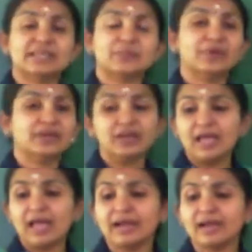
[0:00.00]
segment
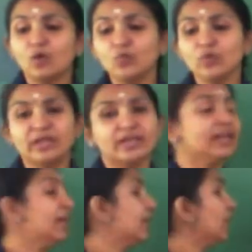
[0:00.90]
and now we
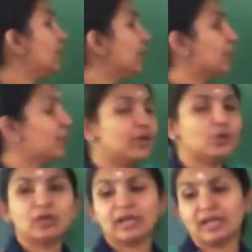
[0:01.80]
need a
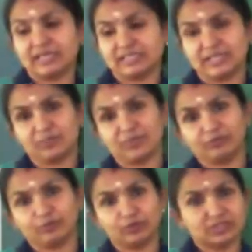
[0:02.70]
perpendicular line segment
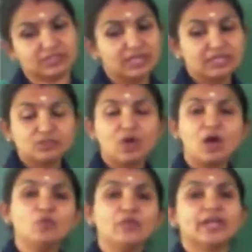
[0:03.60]
for this. So
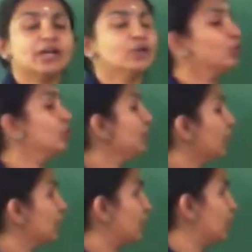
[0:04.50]
how we can draw the
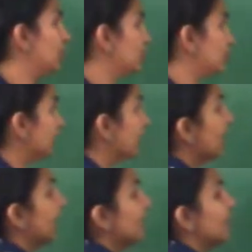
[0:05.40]
perpendicular to that?
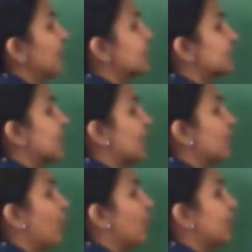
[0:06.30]
Anyway, its
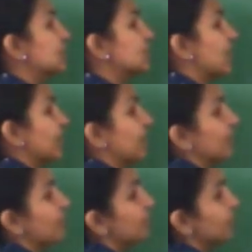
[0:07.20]
endpoints are here.